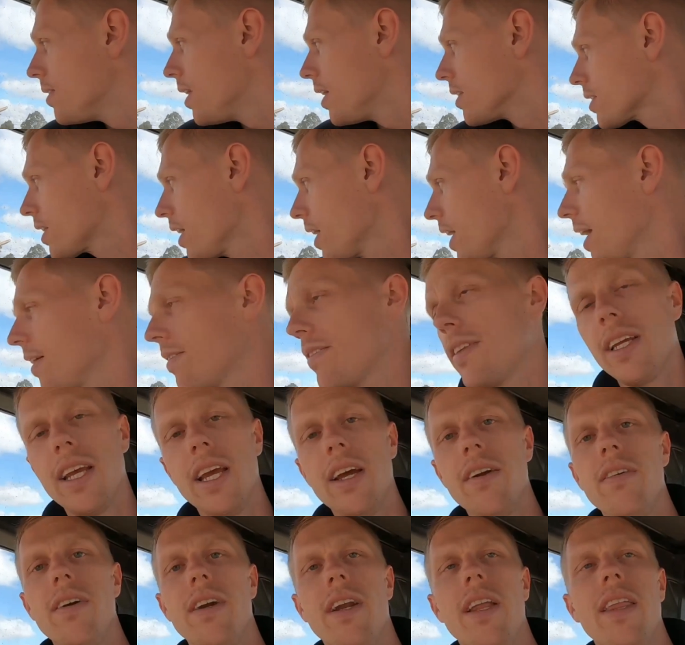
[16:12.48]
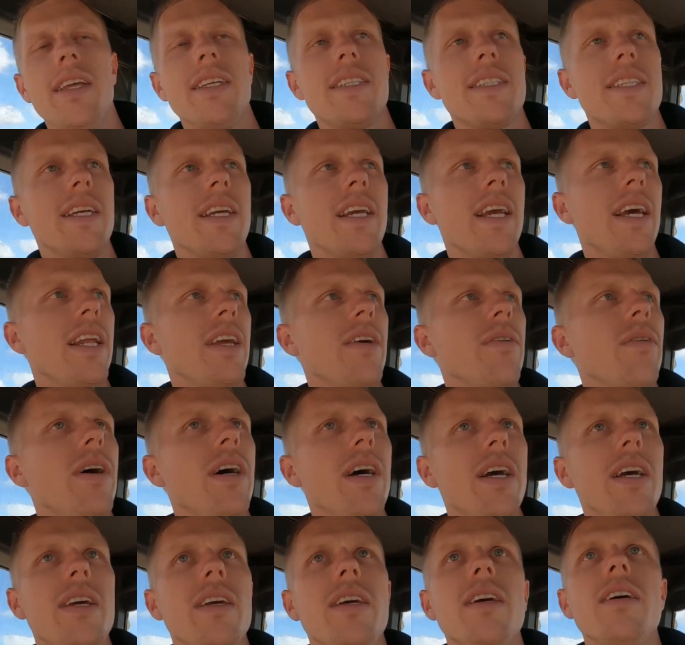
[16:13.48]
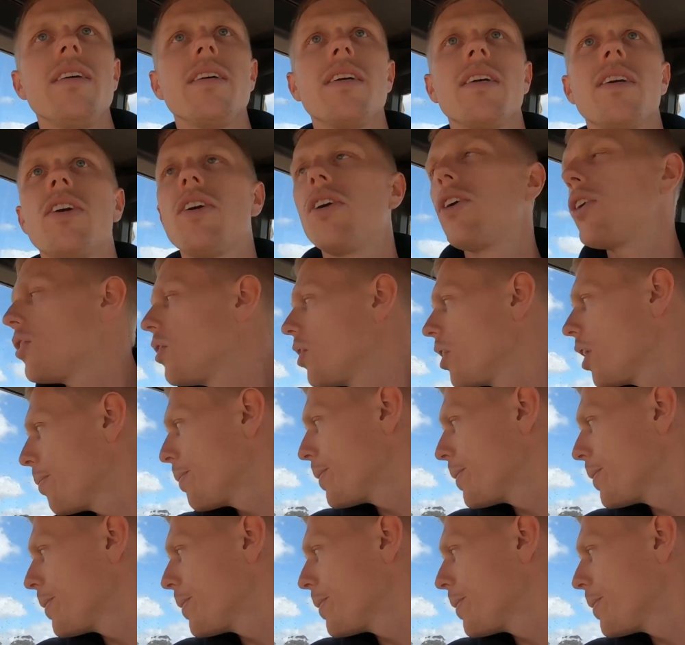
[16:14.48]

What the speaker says: was going to have to get rid of this thing anyway. Good